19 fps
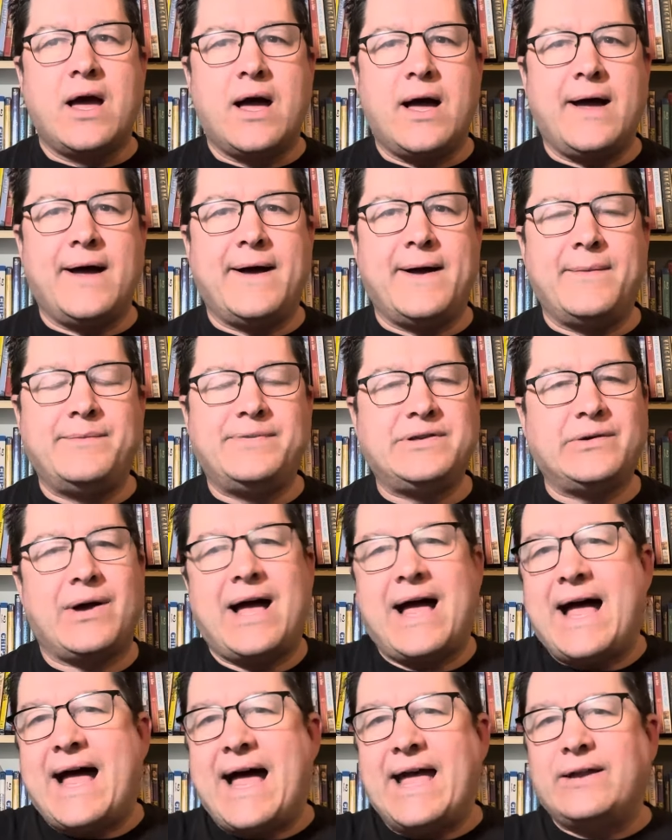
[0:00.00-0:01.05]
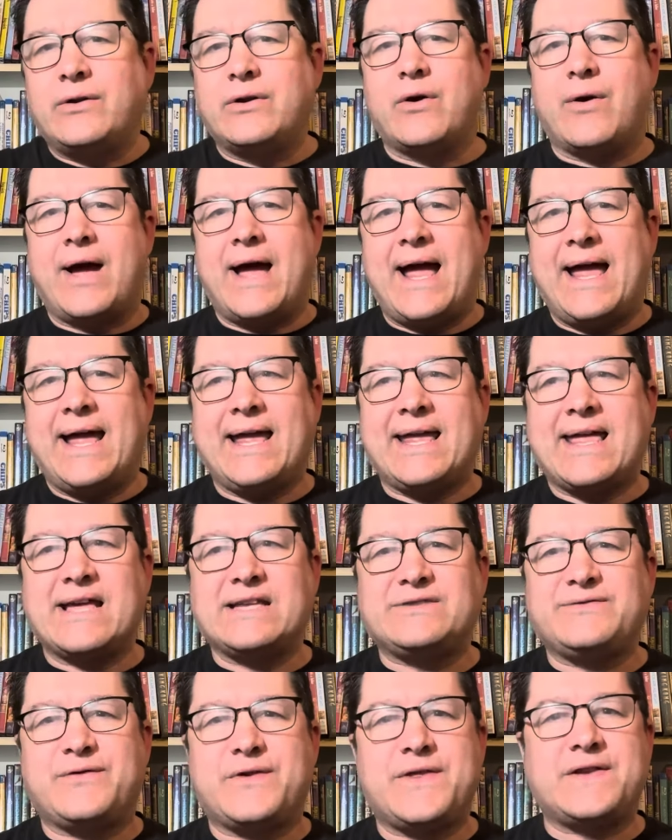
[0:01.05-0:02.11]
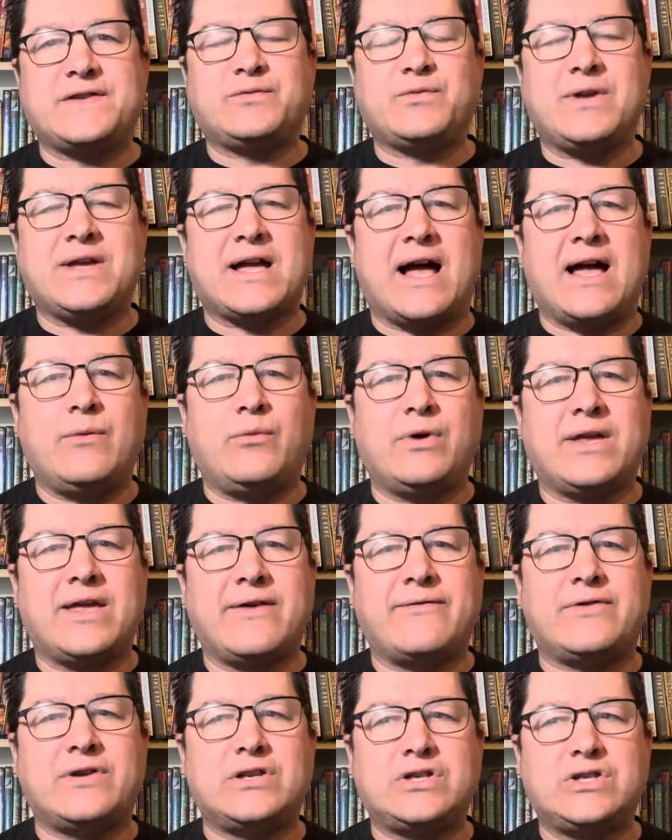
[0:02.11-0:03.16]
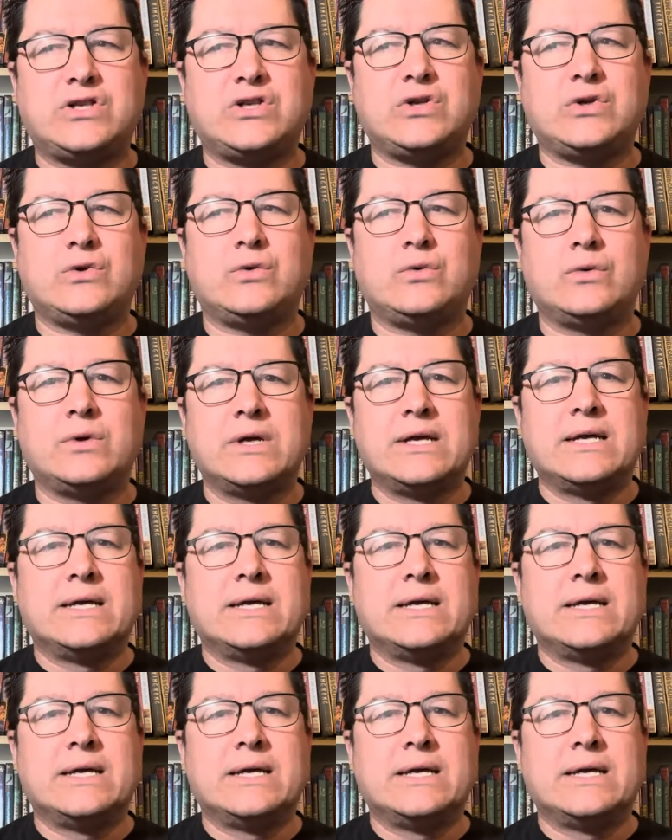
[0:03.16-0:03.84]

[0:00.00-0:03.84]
So I don't know. I guess for this week, I will give it to